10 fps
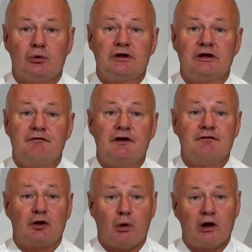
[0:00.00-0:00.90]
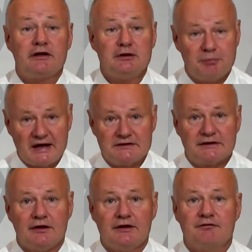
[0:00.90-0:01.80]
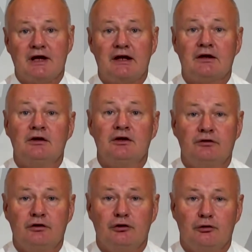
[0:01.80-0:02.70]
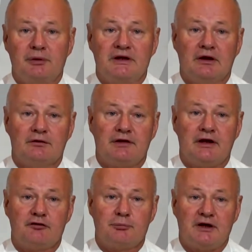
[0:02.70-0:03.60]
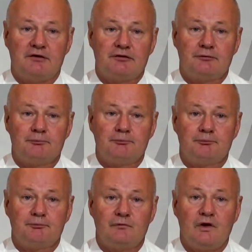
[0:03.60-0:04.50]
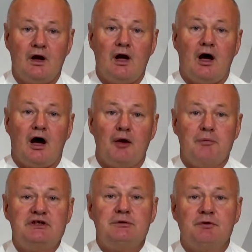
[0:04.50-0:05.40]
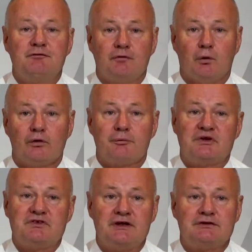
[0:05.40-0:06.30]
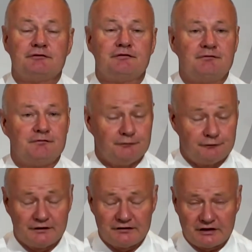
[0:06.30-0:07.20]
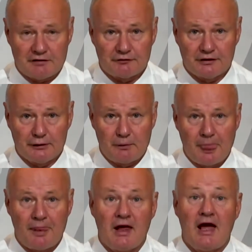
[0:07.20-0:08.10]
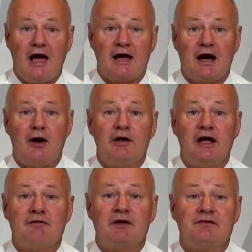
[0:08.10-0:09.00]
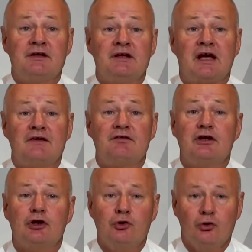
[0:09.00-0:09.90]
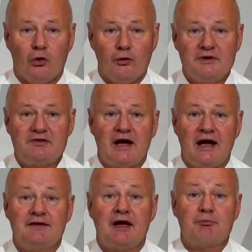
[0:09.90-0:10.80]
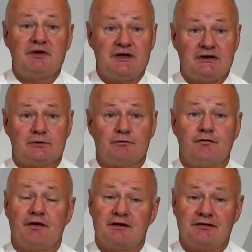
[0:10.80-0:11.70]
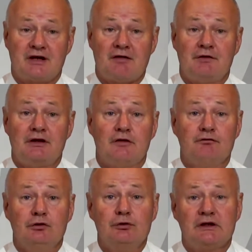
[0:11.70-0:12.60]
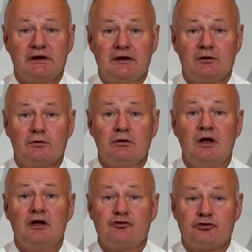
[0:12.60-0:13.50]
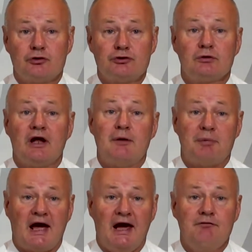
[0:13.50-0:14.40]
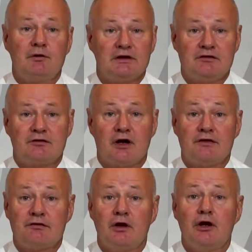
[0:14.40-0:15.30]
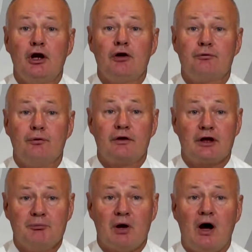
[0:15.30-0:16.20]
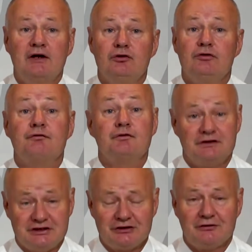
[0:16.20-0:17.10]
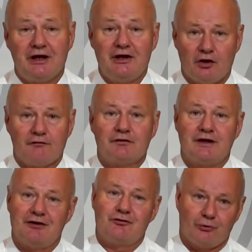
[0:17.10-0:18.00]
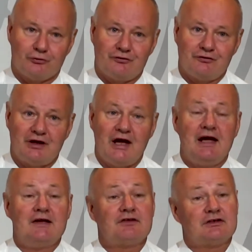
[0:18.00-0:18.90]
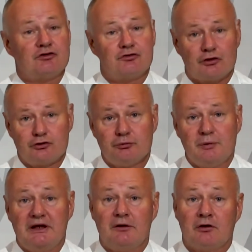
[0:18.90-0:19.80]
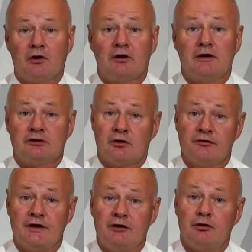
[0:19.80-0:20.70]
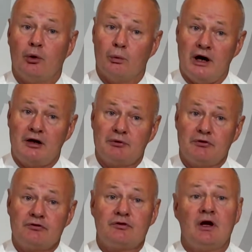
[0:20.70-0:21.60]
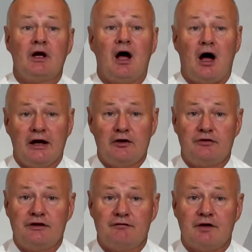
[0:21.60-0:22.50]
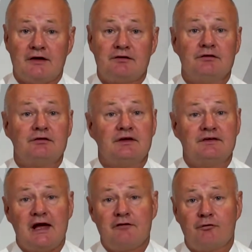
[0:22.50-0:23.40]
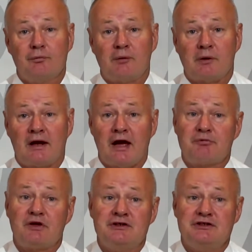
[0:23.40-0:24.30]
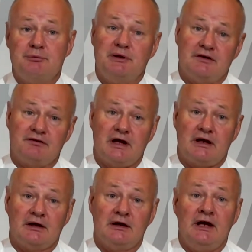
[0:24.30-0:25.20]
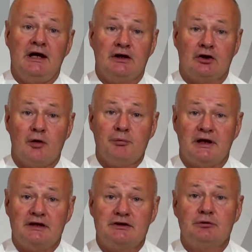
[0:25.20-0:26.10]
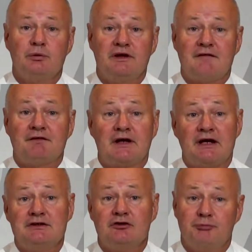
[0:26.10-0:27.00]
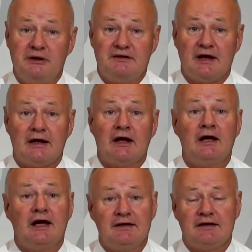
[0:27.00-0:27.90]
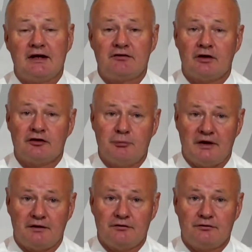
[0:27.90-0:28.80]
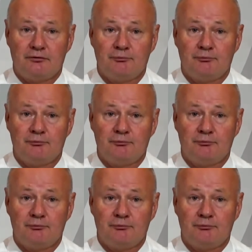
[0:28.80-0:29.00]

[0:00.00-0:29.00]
delivery of a quality baseline of data to the European Health Dataspace. I mentioned before the potential for discovery. Current evidence indicates an enormous untapped potential for the discovery of new clinical, social, and behavioral insights through the combined use of traditional and novel data sources, such as social media and online content, wearables, IoT devices, data from mobile apps, and GPS data, in combination with the application of big data and data science methods.